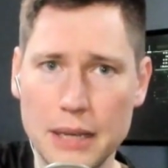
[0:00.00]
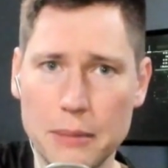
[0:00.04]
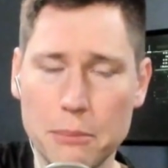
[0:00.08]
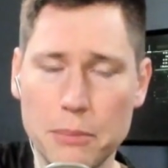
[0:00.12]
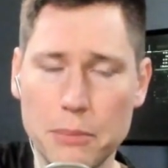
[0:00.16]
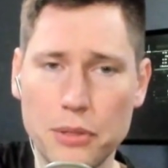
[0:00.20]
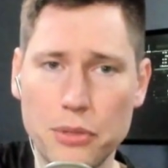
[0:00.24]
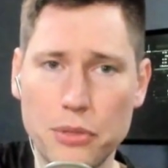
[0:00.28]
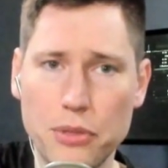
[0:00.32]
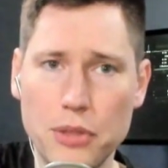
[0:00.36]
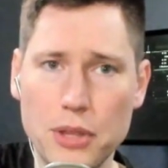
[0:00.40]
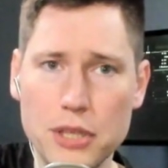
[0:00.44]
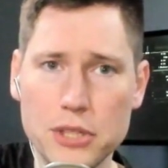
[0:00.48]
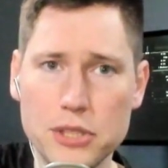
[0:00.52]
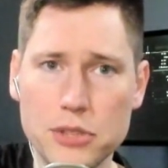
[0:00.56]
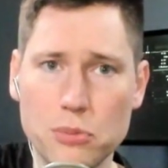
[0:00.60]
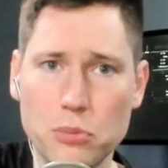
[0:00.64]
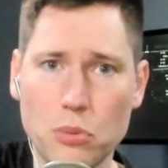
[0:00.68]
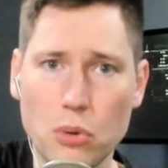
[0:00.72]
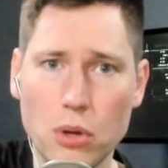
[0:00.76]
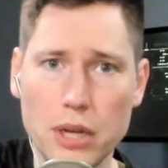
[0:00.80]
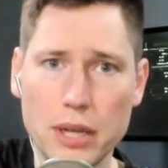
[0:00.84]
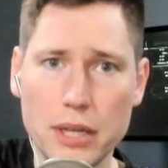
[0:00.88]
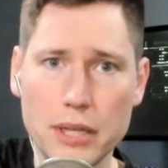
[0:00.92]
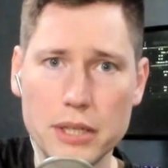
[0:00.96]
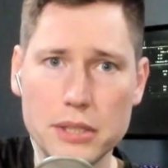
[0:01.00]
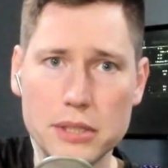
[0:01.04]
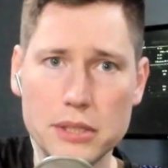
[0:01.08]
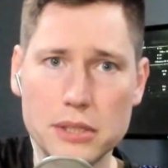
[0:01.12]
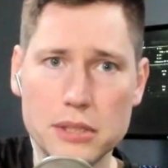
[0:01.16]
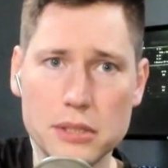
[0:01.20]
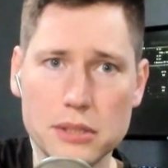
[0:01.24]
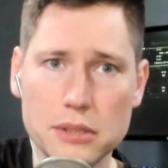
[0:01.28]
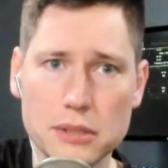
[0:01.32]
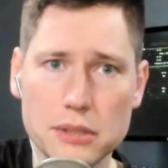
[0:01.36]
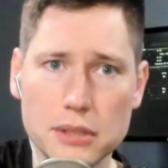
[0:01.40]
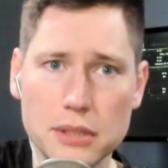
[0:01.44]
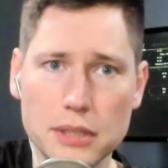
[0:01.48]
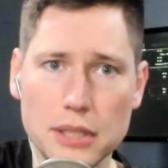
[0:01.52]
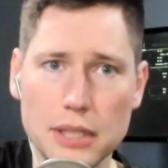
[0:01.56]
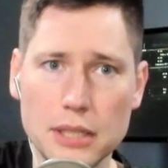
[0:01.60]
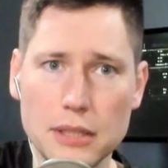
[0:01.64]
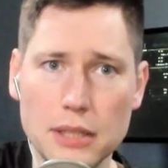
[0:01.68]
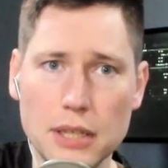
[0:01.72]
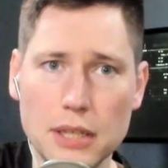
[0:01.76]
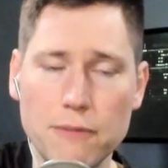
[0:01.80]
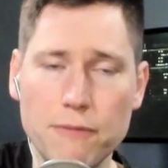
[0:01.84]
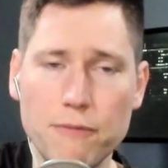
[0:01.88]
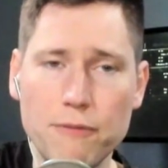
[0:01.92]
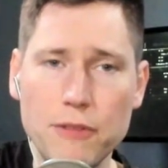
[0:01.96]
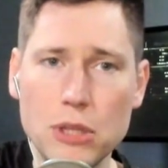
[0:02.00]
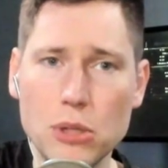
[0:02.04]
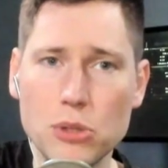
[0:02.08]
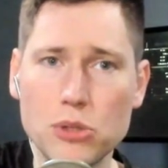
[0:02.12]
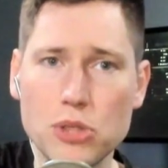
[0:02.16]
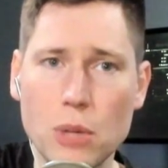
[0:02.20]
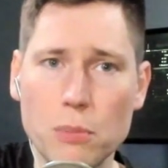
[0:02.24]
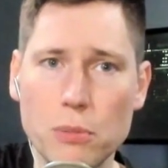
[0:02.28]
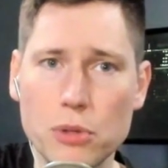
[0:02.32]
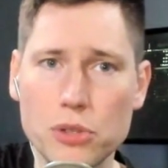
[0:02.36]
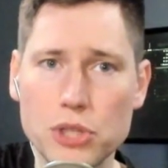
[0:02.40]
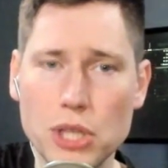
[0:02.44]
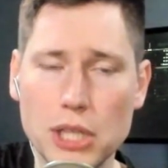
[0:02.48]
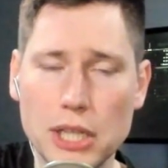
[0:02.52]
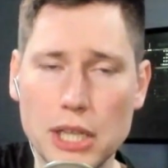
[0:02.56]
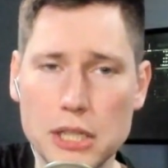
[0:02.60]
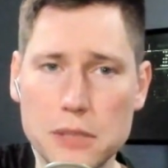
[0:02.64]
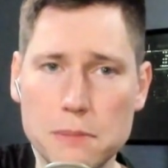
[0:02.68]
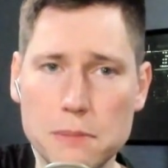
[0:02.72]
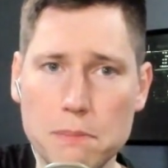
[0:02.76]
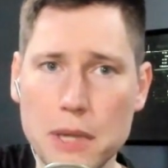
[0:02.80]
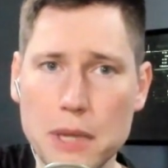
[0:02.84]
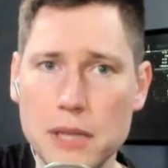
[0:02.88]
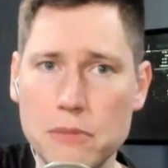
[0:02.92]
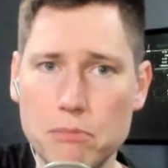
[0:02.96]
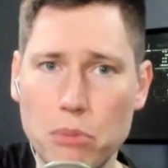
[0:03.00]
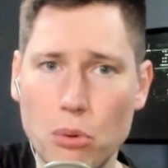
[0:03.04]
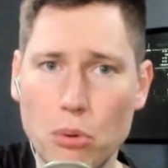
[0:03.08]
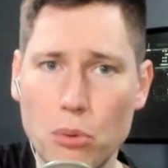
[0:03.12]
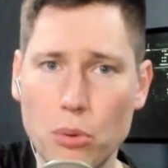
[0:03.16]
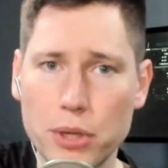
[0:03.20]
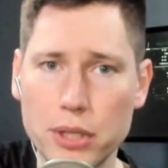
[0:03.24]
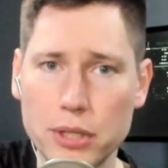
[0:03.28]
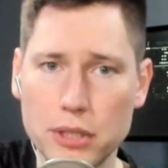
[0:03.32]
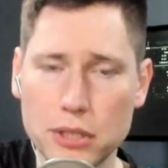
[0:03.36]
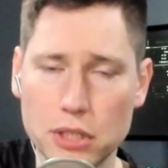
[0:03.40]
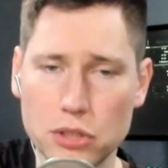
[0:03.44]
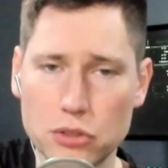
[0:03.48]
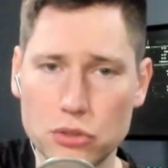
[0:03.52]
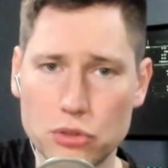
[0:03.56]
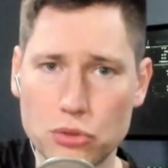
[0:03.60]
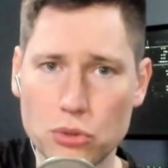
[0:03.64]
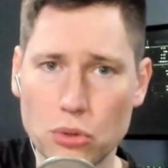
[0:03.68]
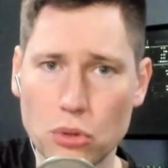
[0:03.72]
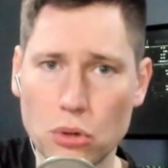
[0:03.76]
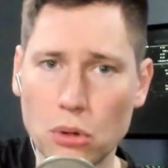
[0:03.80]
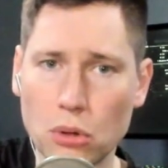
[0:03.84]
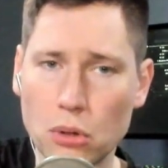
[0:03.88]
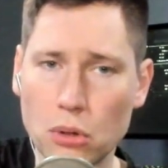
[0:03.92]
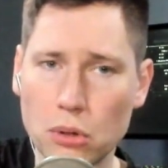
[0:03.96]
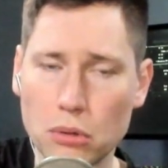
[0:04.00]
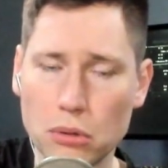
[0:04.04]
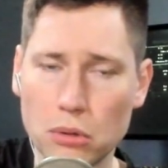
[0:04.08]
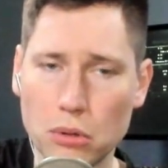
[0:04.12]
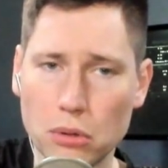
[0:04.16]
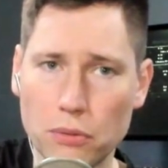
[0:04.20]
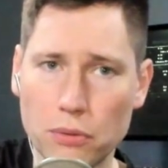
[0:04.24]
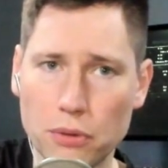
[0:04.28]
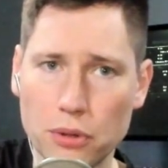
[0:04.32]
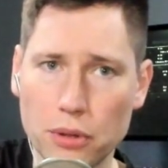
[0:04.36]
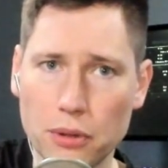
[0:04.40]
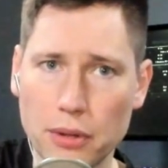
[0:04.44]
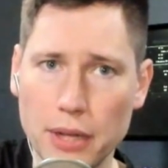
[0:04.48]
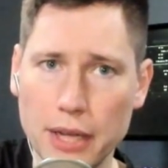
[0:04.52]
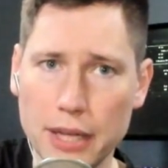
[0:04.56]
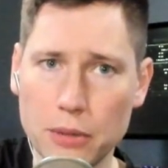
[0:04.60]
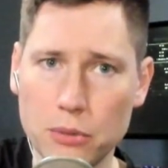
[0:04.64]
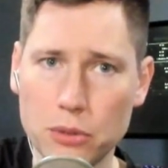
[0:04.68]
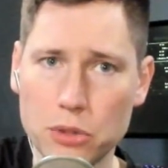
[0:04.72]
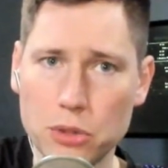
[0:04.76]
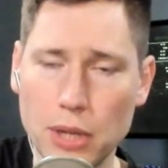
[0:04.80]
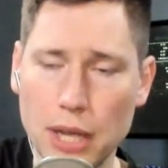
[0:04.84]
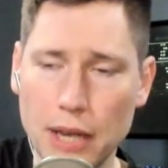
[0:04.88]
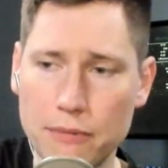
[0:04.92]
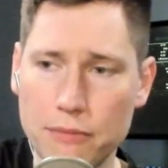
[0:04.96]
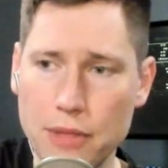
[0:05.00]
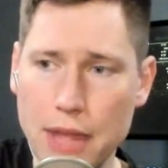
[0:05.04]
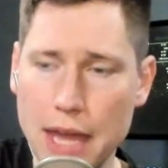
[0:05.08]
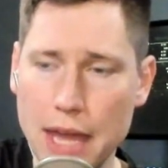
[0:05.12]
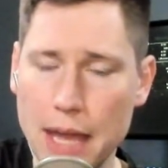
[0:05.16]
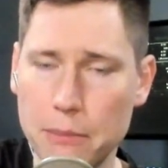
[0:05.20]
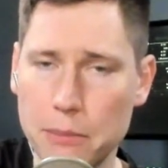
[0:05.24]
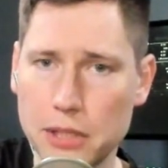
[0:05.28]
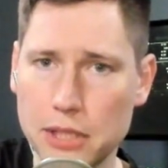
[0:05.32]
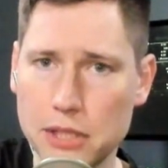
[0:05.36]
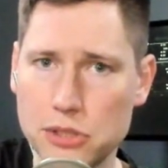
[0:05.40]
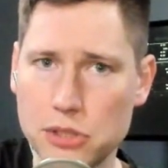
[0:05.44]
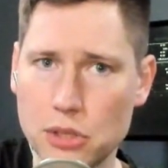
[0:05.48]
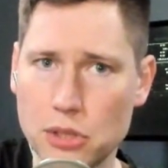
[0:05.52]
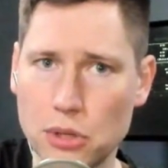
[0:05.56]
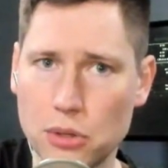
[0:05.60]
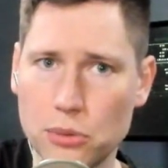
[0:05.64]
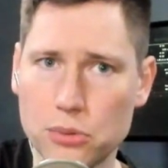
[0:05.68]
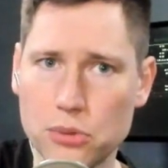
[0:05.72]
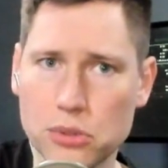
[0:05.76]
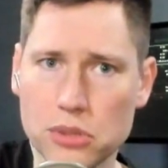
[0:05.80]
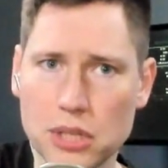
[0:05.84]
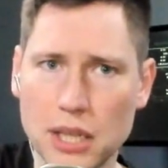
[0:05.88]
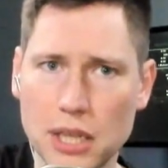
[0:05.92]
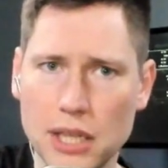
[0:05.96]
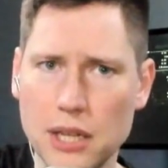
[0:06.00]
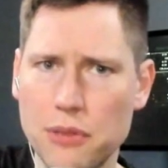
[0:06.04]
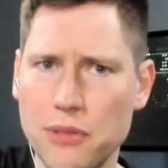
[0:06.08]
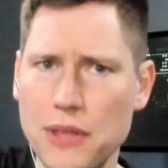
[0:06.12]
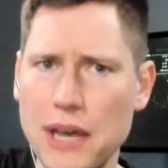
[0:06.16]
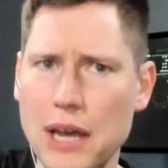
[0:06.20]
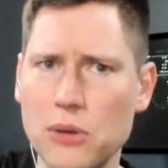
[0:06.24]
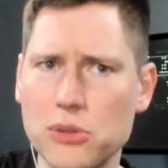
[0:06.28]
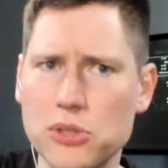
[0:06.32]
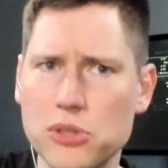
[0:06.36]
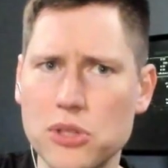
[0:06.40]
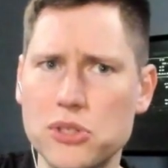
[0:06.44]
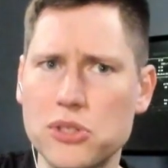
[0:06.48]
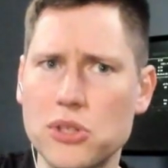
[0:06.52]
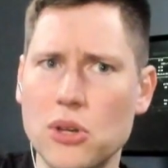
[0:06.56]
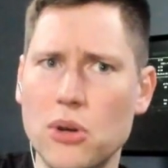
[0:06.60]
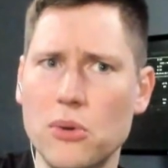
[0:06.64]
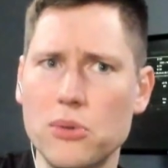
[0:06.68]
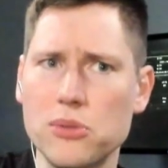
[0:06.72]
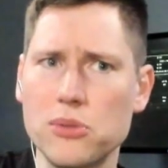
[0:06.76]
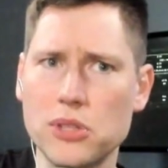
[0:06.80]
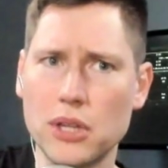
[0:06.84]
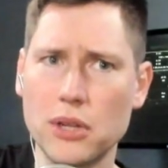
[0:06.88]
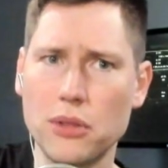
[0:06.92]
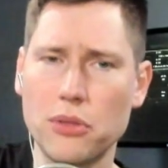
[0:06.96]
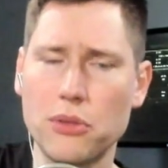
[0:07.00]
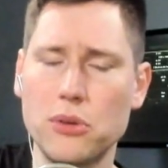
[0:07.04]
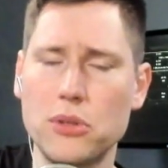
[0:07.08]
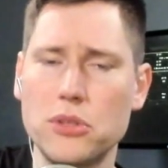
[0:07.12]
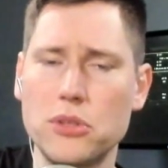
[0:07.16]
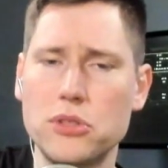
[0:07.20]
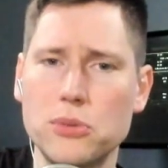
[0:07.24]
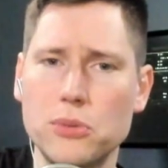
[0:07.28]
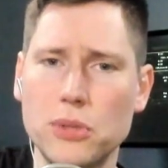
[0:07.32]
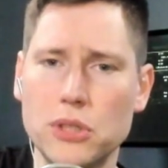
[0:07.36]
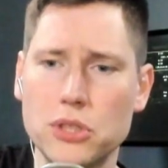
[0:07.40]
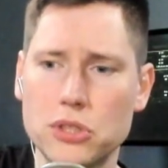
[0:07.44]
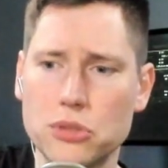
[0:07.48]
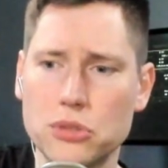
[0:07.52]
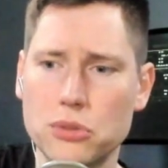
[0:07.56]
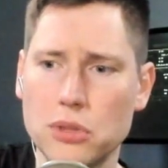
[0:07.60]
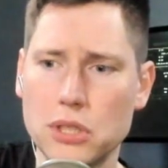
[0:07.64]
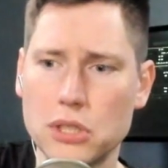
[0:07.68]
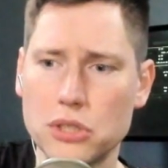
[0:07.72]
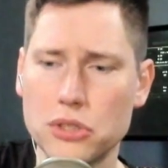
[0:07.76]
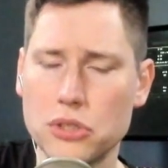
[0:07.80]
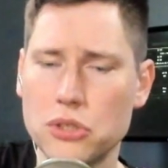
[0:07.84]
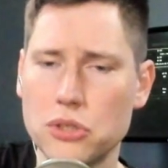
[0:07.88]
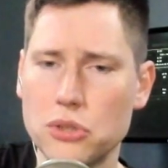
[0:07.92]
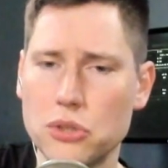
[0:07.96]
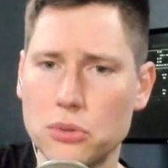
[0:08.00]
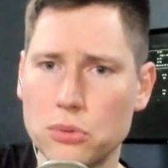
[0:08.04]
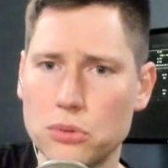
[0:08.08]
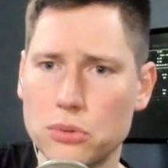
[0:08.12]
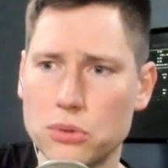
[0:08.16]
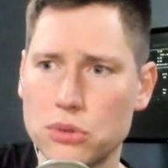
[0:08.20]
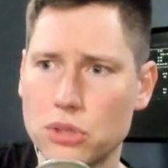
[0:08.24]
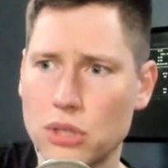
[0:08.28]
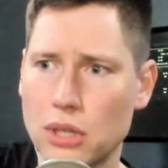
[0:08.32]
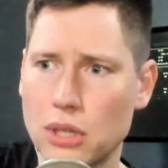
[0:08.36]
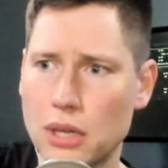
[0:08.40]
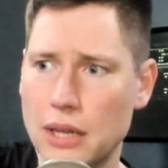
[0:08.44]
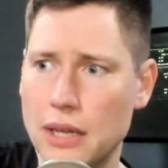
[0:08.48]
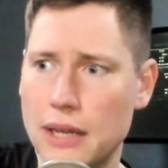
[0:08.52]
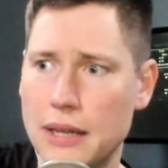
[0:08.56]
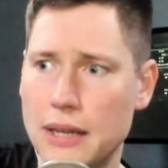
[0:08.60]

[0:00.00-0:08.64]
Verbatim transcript: but this was it, it, feels almost like it's pinpoint control over the light when you have that many zones and a thousand zones on a 32 inch screen is huge